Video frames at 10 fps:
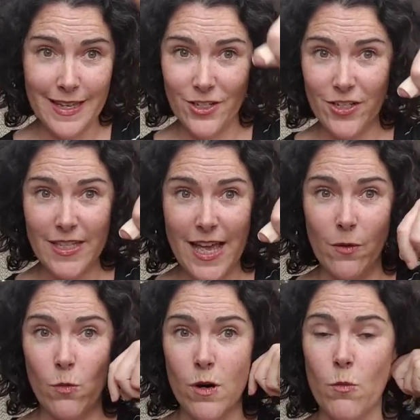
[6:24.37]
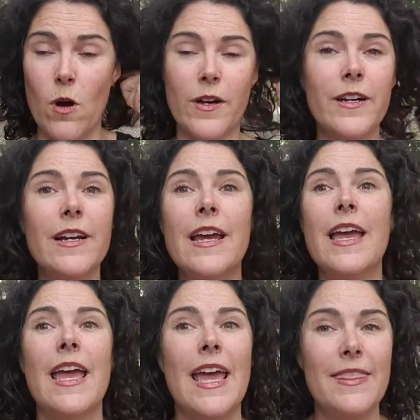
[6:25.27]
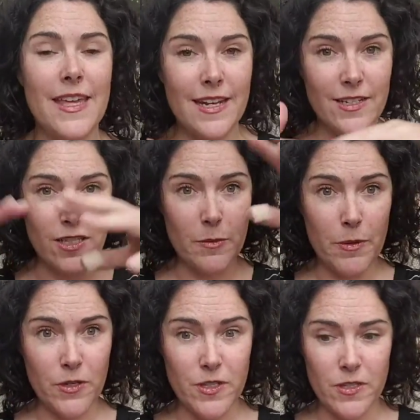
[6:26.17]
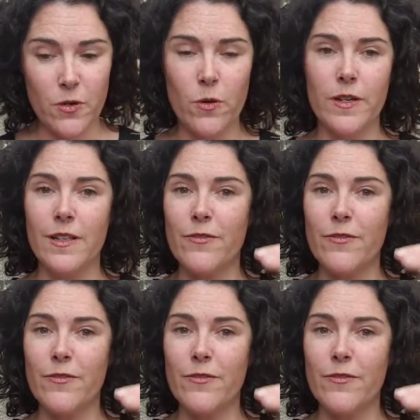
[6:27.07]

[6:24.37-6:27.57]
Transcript: and just add warm water, and then it disperses the oil.